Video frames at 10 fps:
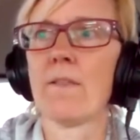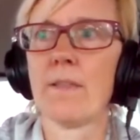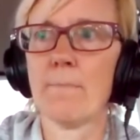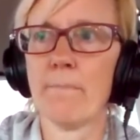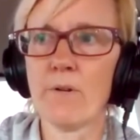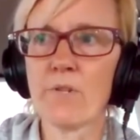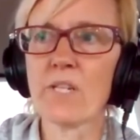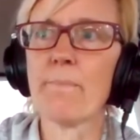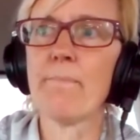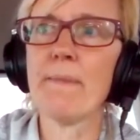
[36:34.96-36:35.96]
the most
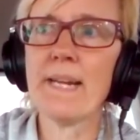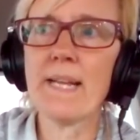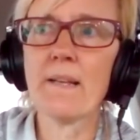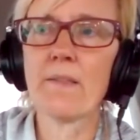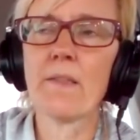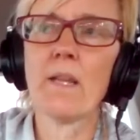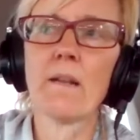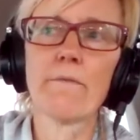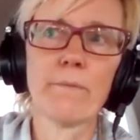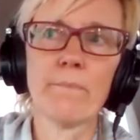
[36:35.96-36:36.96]
immediate thing
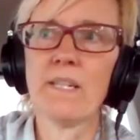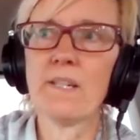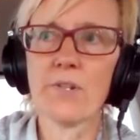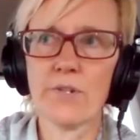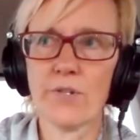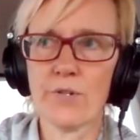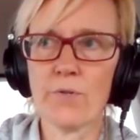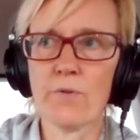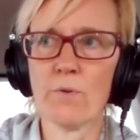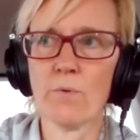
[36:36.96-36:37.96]
for me to
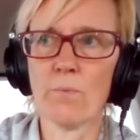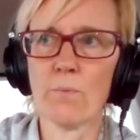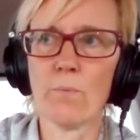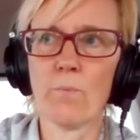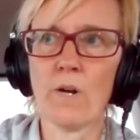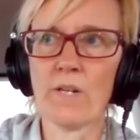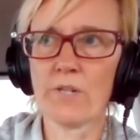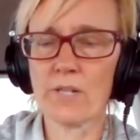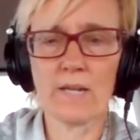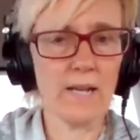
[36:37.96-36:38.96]
do
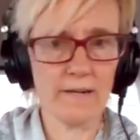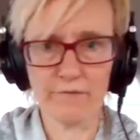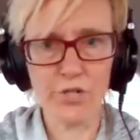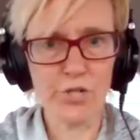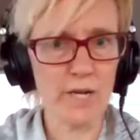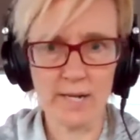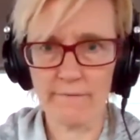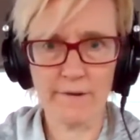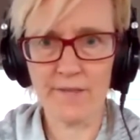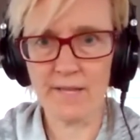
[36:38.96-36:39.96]
was to kind of shut
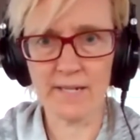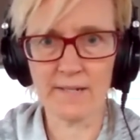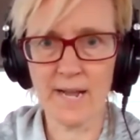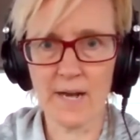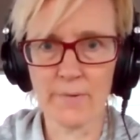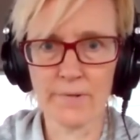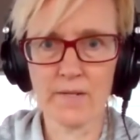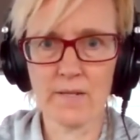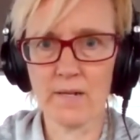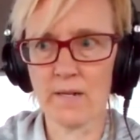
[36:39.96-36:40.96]
everything down.
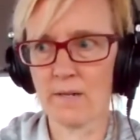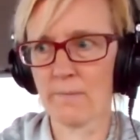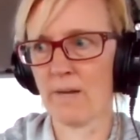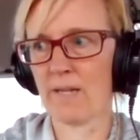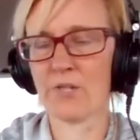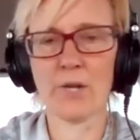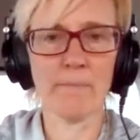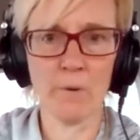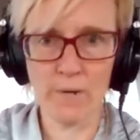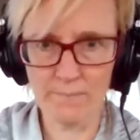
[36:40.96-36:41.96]
I shut
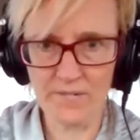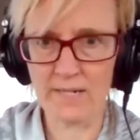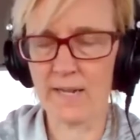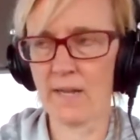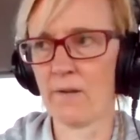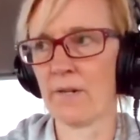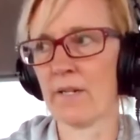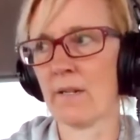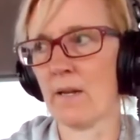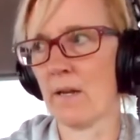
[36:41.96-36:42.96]
my website
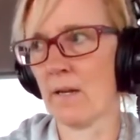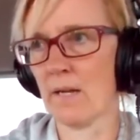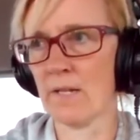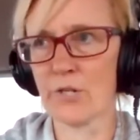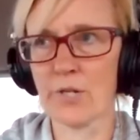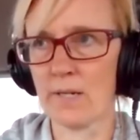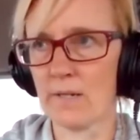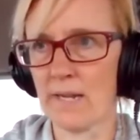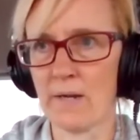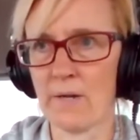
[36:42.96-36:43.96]
down. I shut
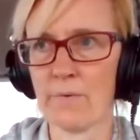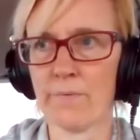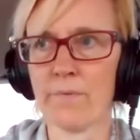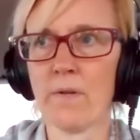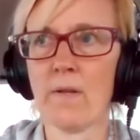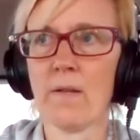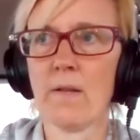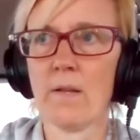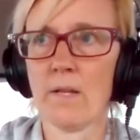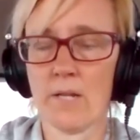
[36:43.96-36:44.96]
down,
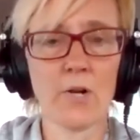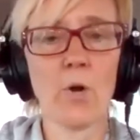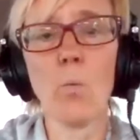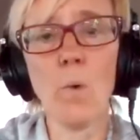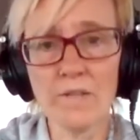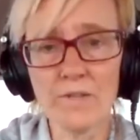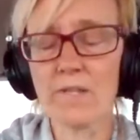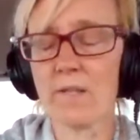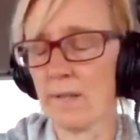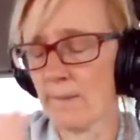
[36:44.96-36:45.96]

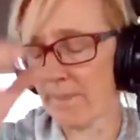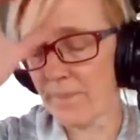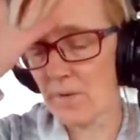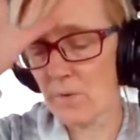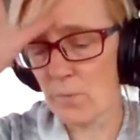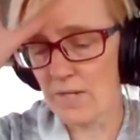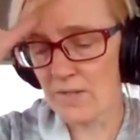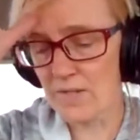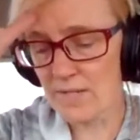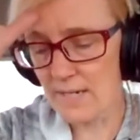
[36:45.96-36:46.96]
once
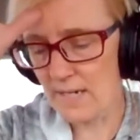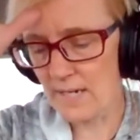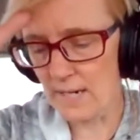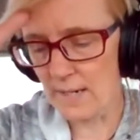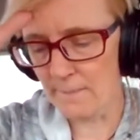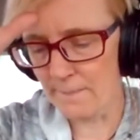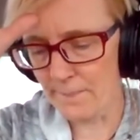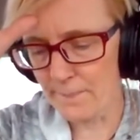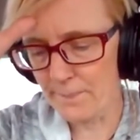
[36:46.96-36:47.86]
the